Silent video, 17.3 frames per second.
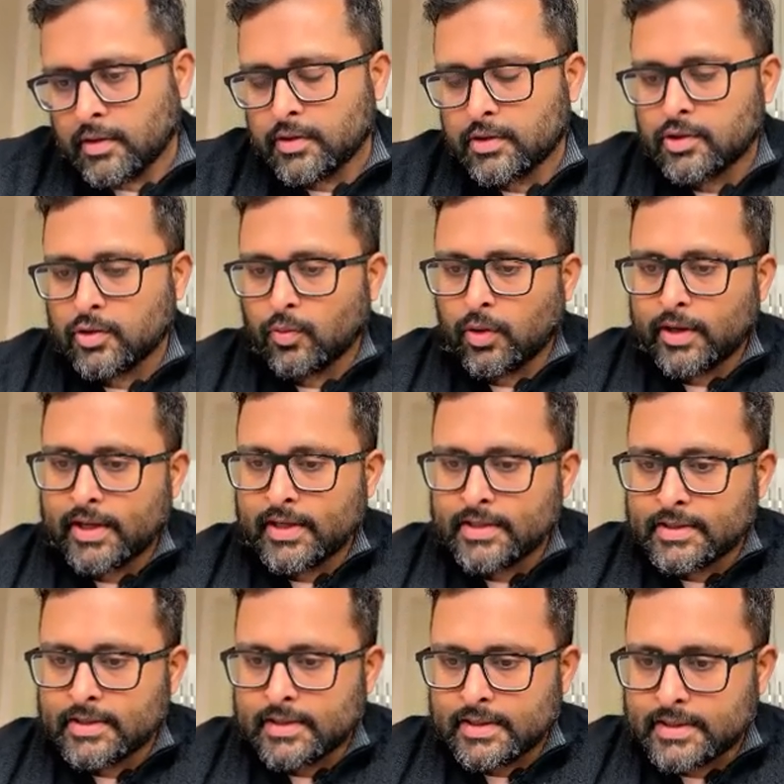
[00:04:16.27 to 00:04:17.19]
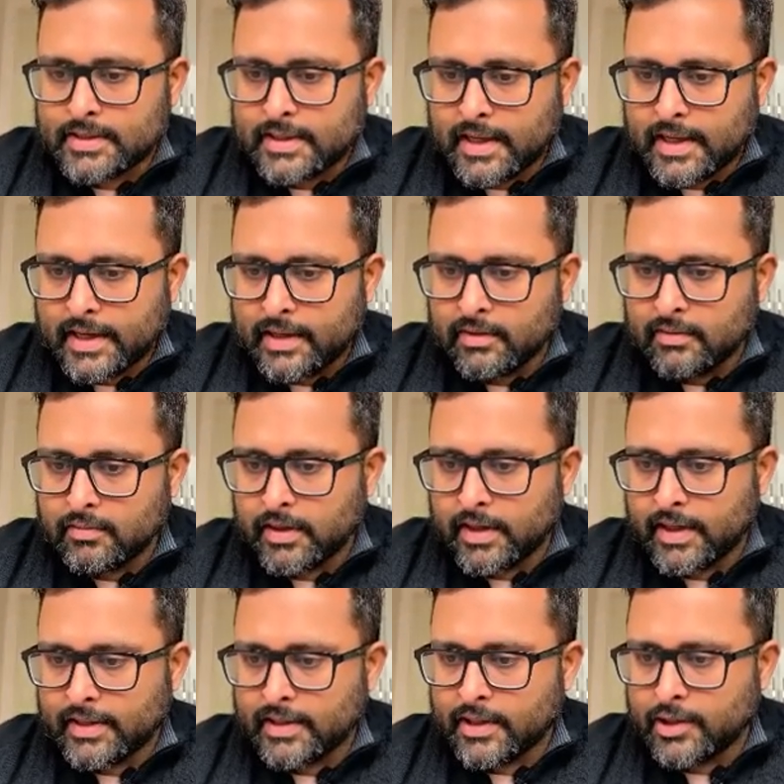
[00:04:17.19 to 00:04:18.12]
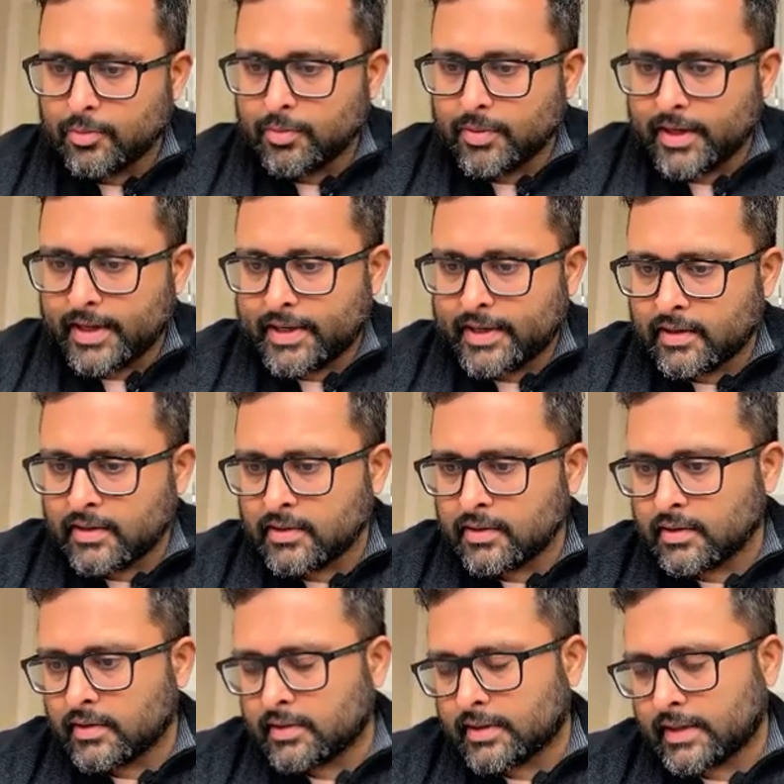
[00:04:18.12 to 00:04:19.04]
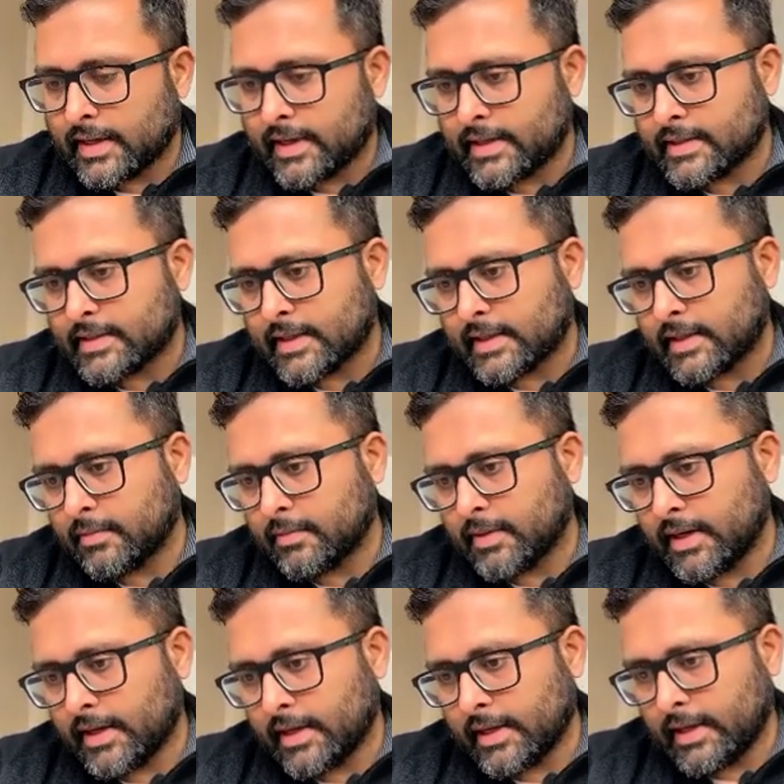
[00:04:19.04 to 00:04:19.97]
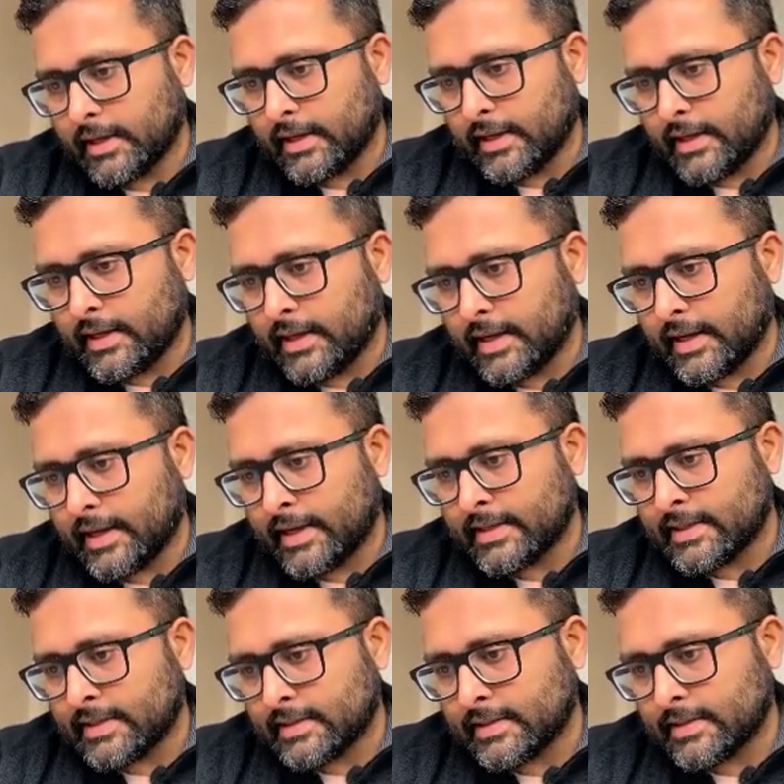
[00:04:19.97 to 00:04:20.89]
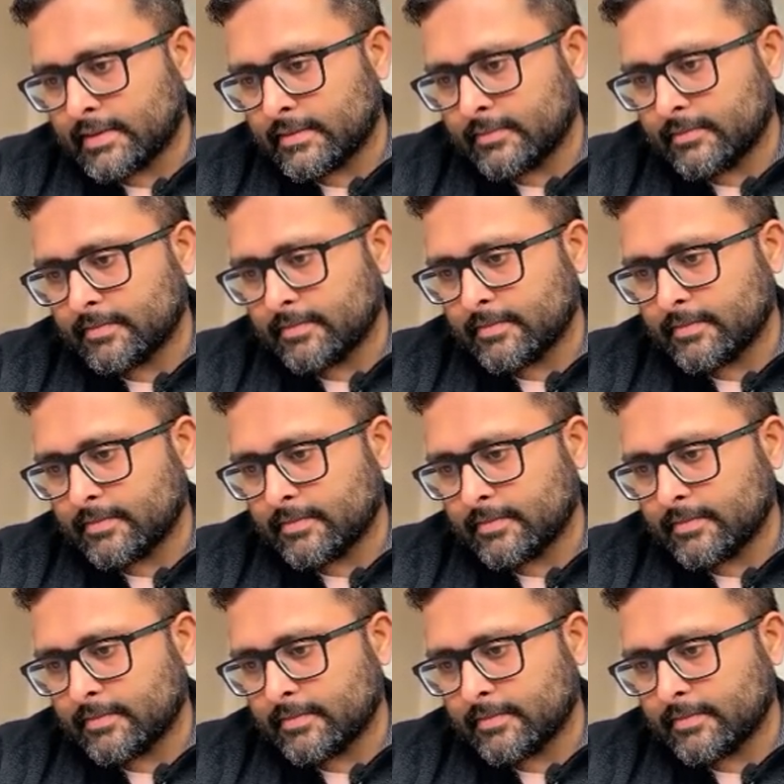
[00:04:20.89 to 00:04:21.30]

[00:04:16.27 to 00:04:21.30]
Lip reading: So what is this guy in the numerator? That is nothing but ES.